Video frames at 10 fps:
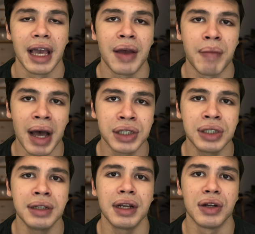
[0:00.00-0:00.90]

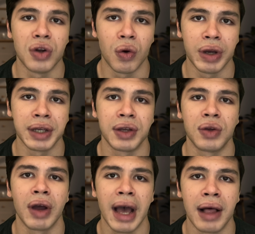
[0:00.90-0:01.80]
Imagine knowing
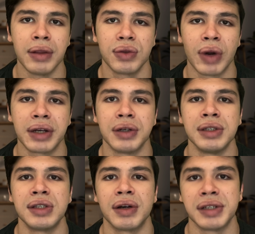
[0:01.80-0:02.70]
your health
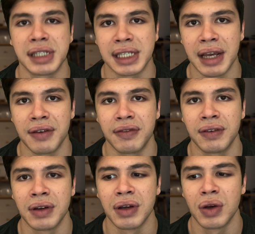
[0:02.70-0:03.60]
records are safe
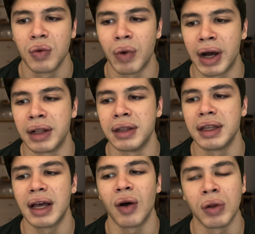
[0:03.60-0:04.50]
while
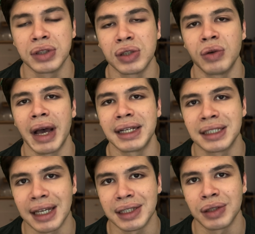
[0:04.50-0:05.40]
also
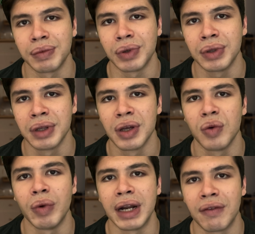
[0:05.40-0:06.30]
accessible
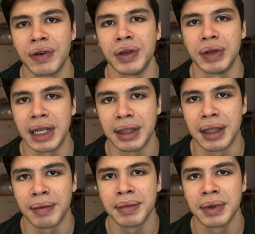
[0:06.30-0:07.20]
whenever you need
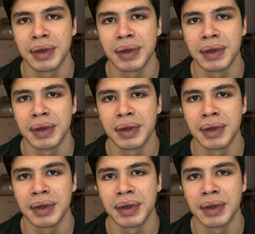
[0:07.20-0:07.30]
them.